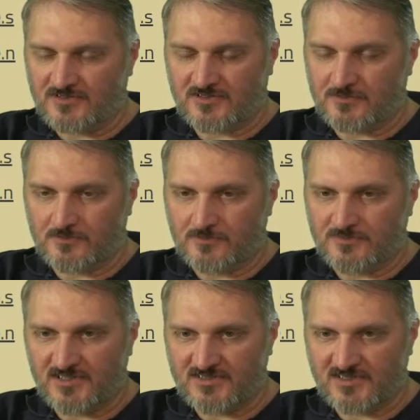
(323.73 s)
some
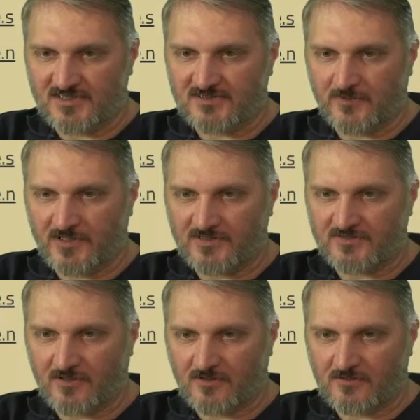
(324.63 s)
CSS so that it's
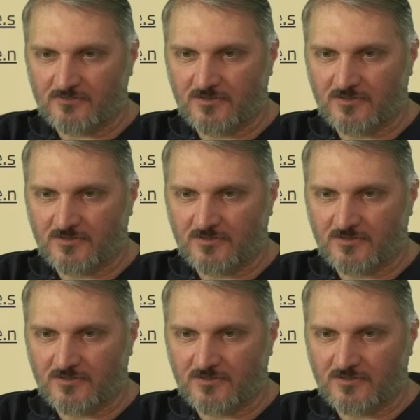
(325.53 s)
all